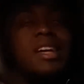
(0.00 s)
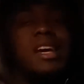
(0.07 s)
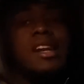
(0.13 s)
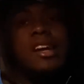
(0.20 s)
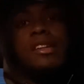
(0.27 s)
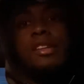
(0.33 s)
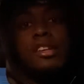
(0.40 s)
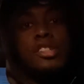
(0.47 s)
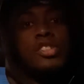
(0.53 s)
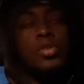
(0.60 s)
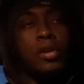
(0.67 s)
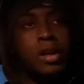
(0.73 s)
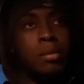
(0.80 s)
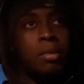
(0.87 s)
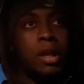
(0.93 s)
It is
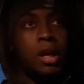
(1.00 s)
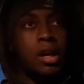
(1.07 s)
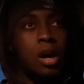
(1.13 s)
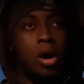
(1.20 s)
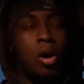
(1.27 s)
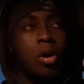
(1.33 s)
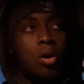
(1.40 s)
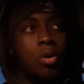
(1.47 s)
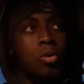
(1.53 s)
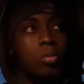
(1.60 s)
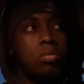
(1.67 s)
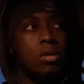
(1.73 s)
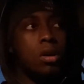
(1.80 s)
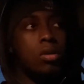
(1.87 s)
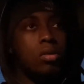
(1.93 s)
extremely cold,
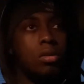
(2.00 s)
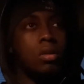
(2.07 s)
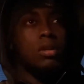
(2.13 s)
bro.